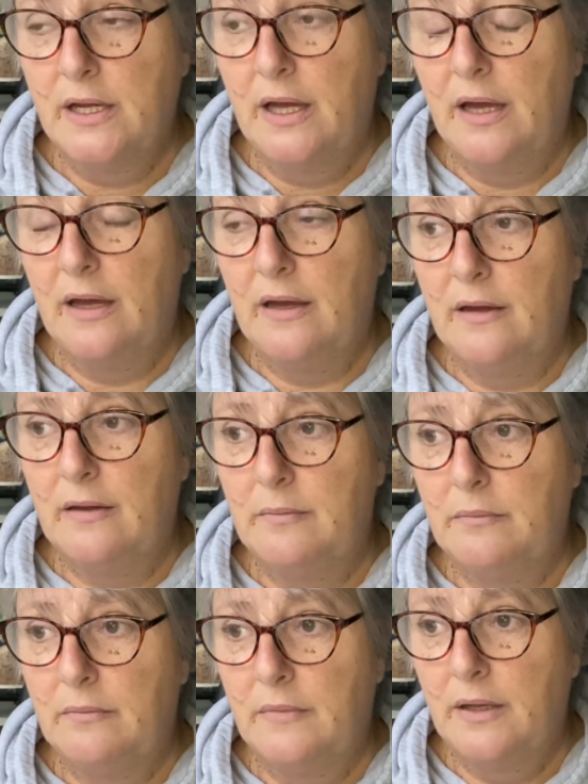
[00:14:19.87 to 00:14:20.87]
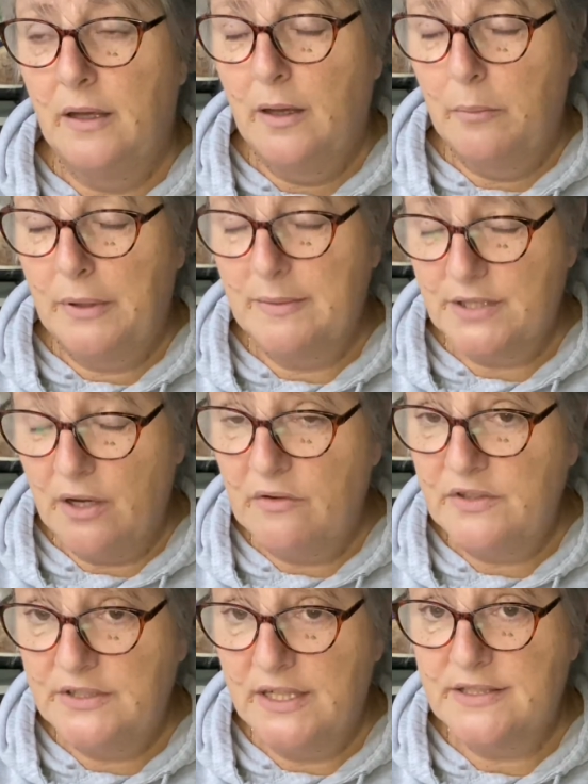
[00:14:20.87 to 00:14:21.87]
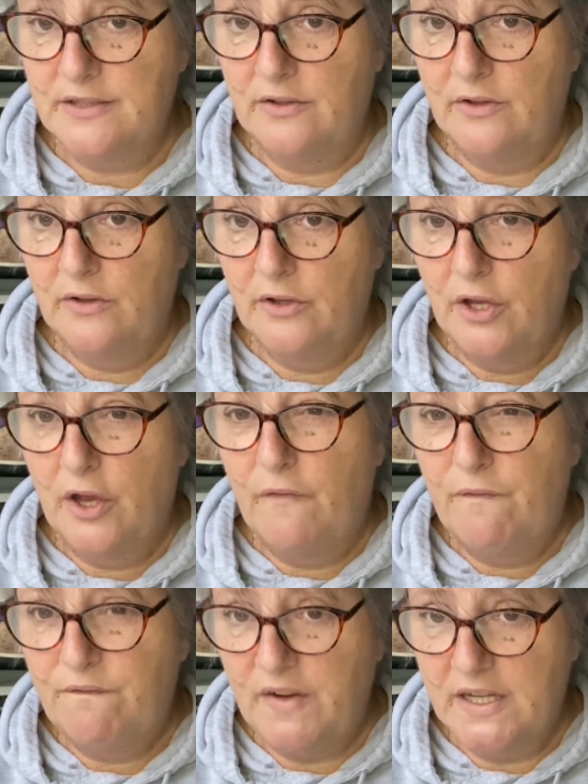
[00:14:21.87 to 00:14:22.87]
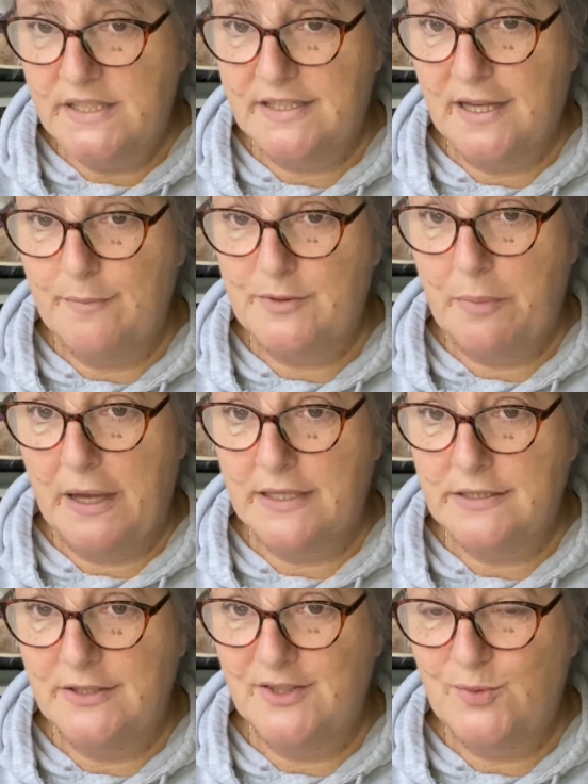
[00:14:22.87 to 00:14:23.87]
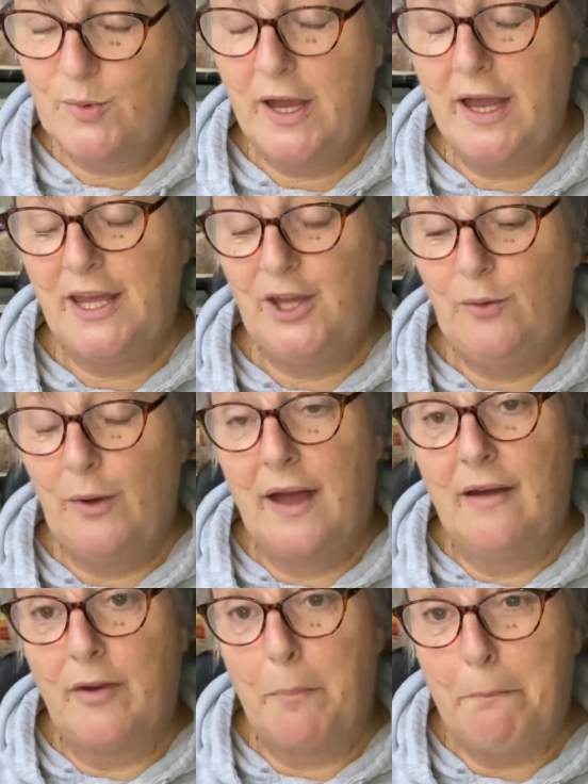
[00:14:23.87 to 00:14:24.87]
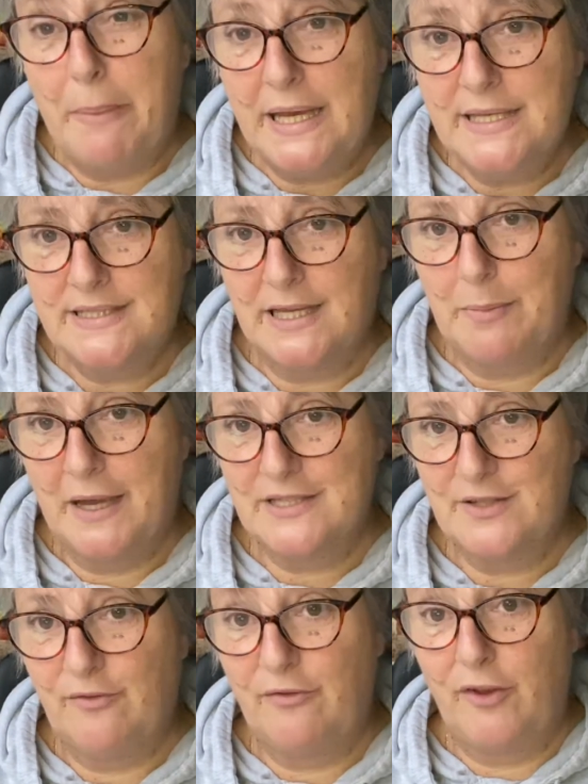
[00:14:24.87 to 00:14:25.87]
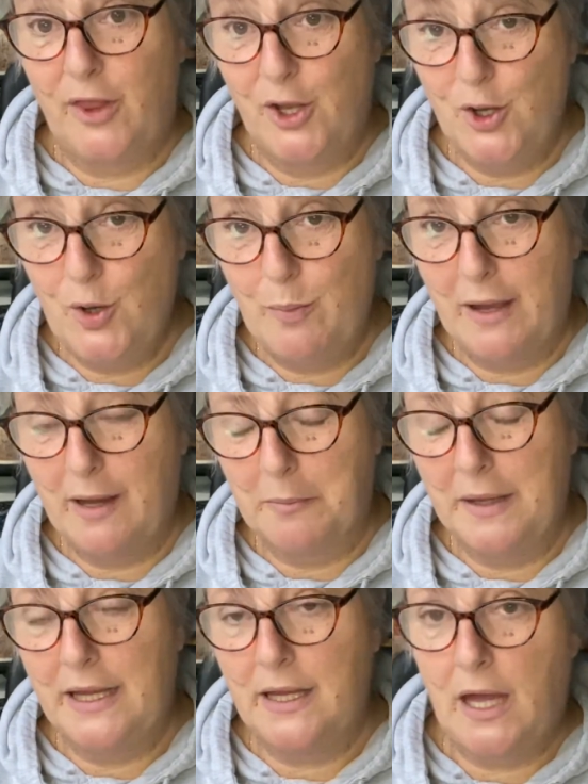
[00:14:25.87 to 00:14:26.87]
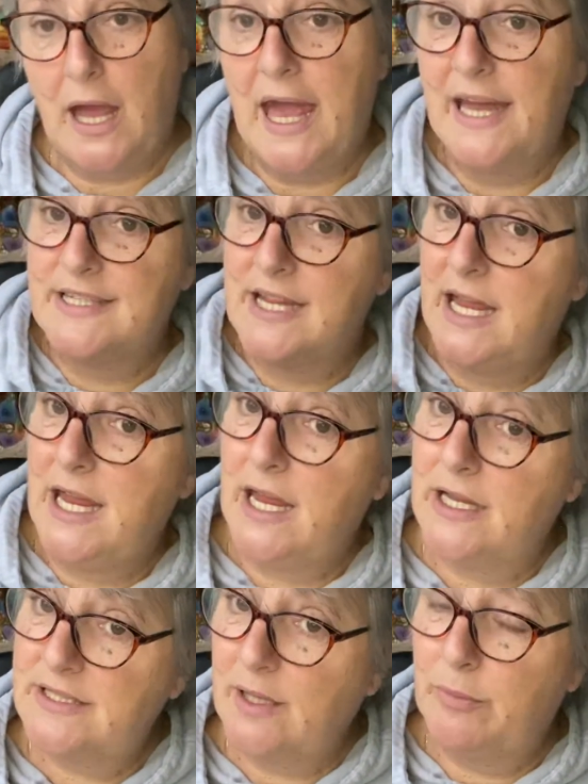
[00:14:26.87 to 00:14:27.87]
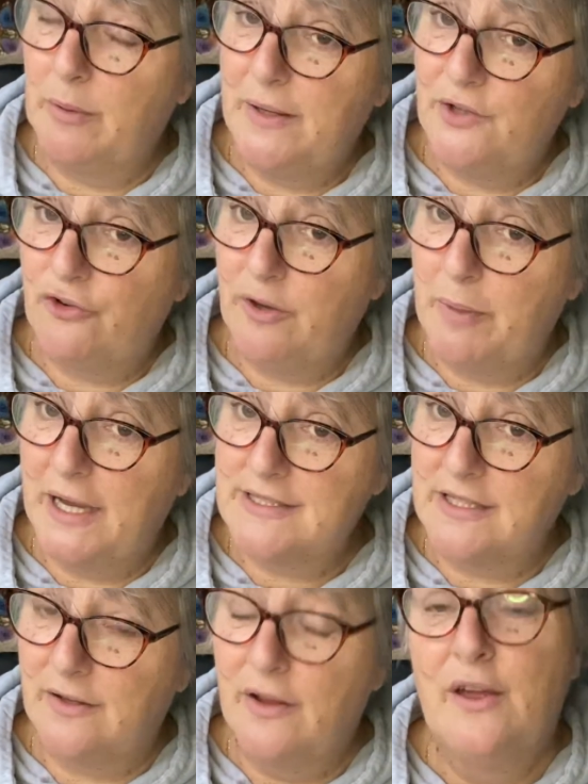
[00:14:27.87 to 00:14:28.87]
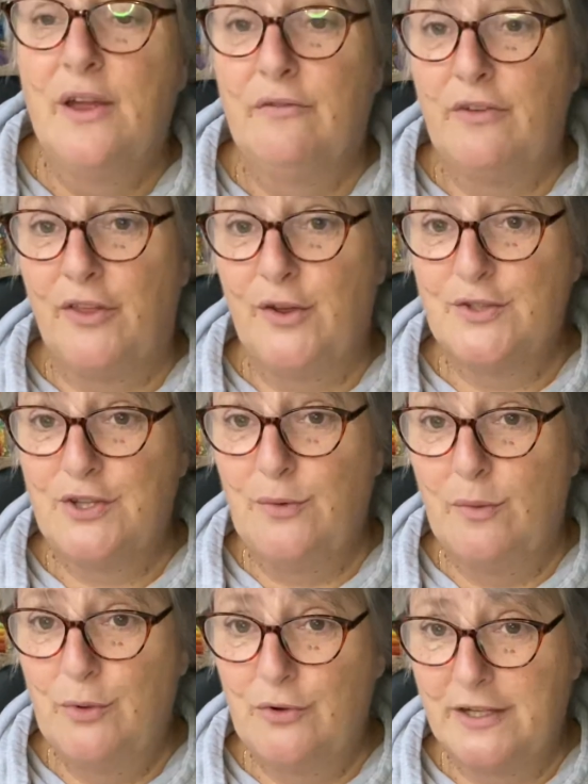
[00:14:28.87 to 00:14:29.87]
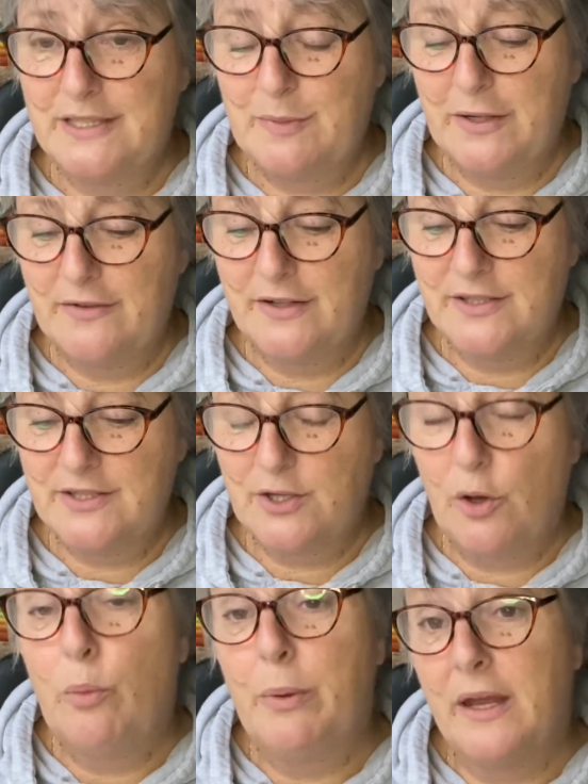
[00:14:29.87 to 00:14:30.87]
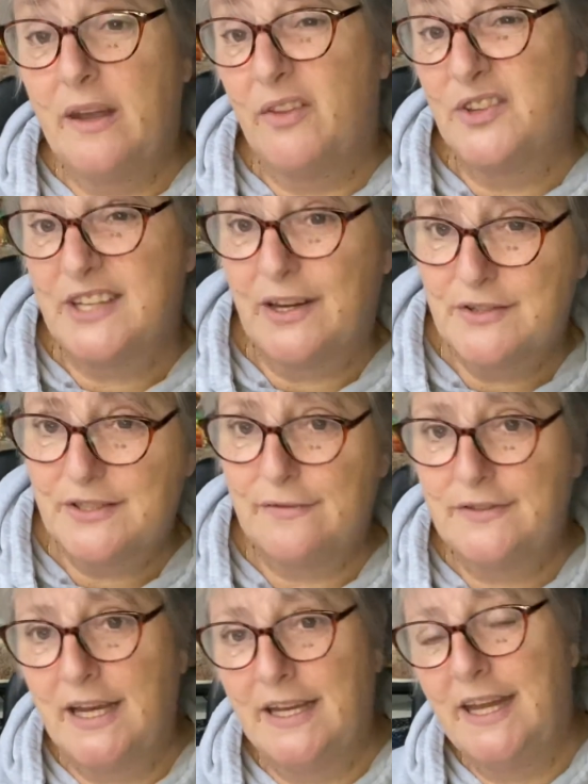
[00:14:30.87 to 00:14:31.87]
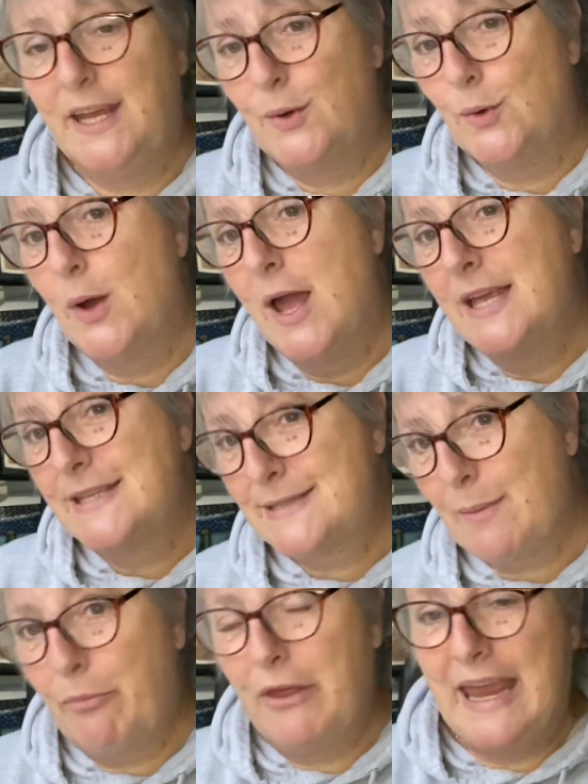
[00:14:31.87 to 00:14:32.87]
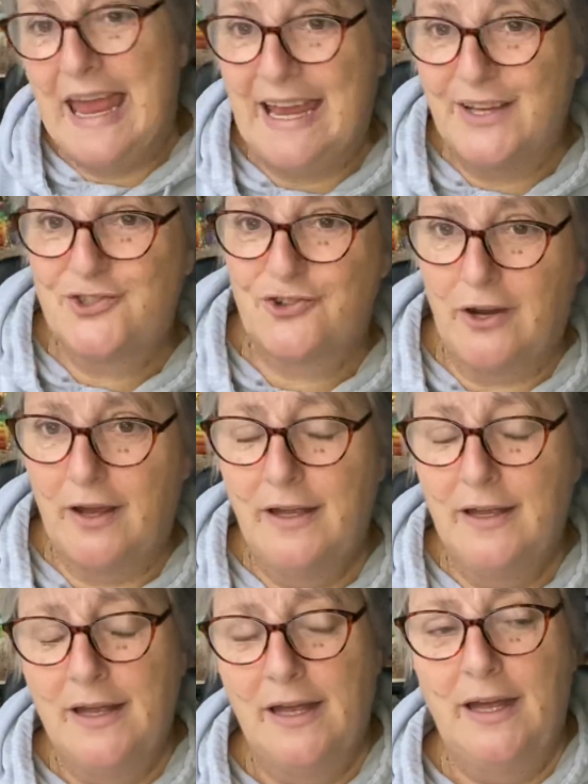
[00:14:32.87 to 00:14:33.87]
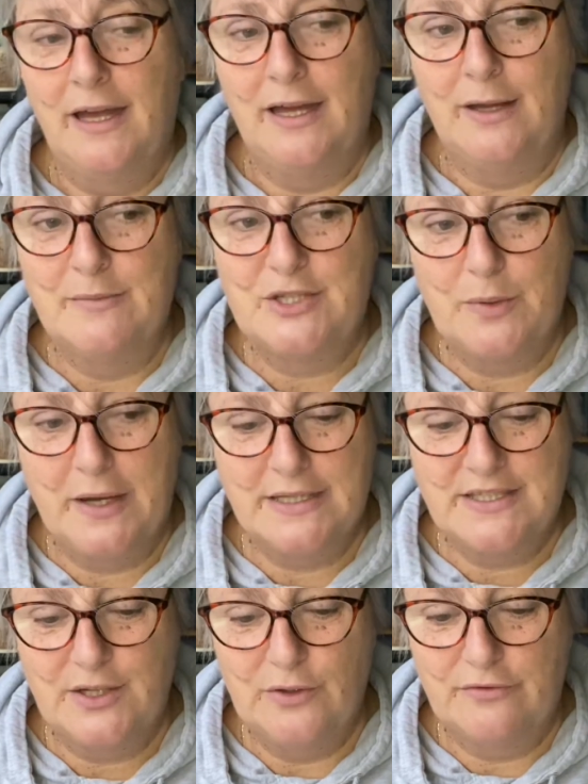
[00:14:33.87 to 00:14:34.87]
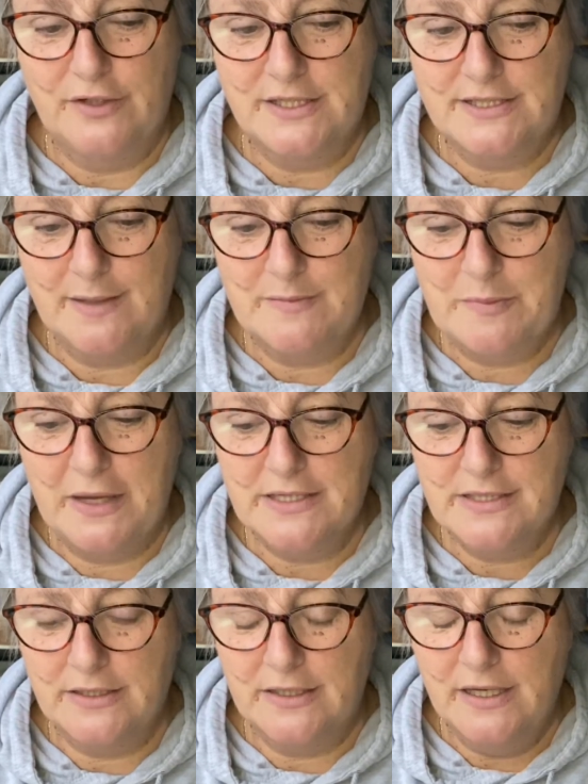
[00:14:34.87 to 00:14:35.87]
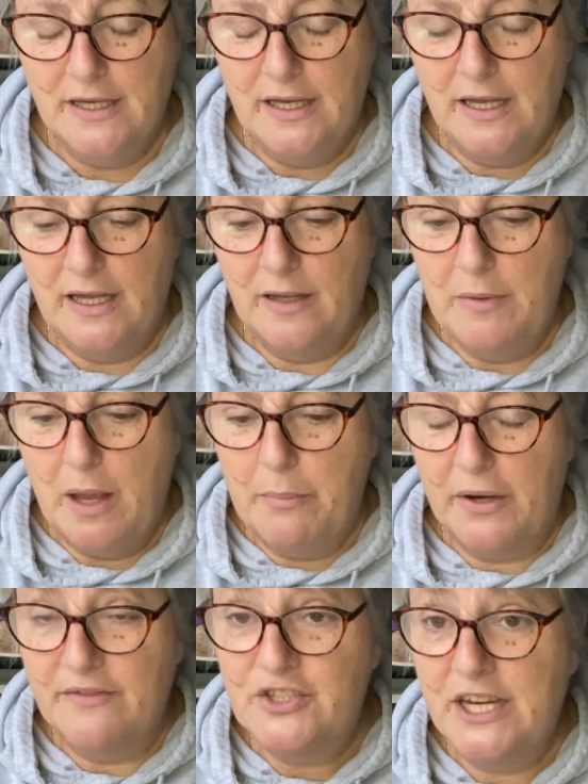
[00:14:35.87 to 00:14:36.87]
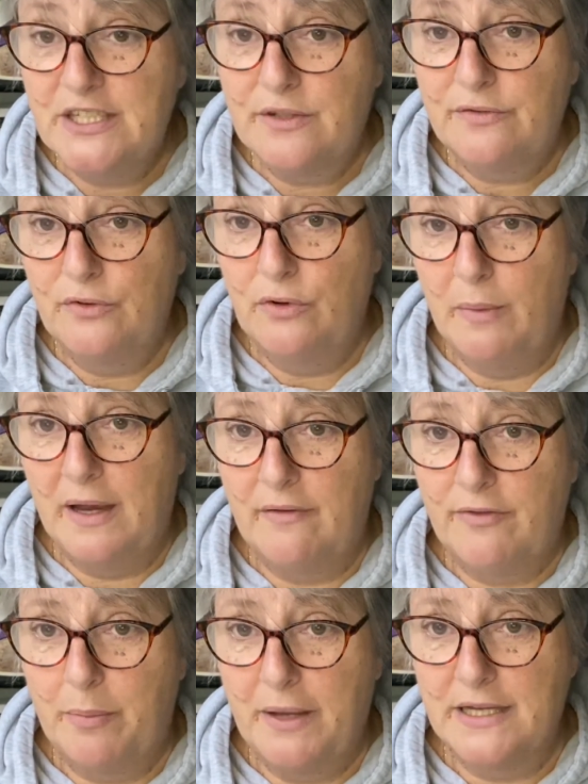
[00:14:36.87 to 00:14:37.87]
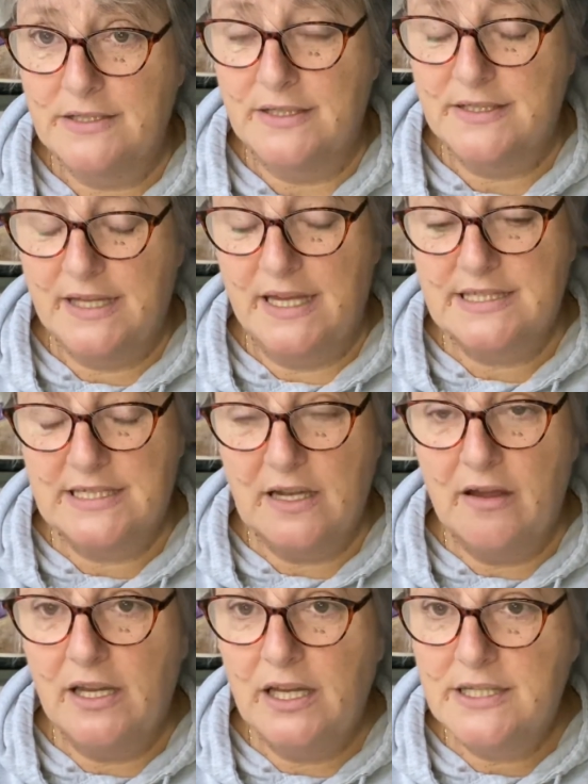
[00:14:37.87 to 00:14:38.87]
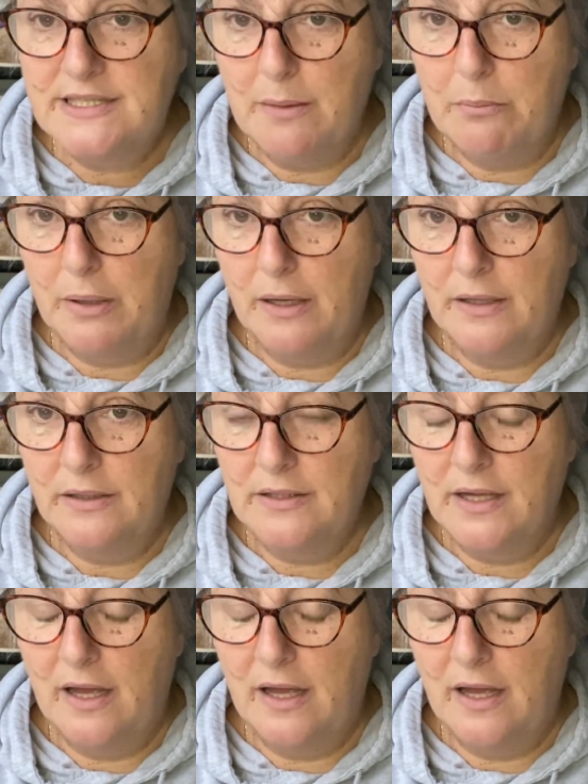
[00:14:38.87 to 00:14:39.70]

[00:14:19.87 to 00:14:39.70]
perhaps 6 First Steps patterns, where you have a basic pattern for the new bag maker and a supplementary pattern for those who are more experienced. So it'll be another decorative technique or something extra to add to your First Steps pattern. But I've changed the format of the patterns. They're slightly simpler.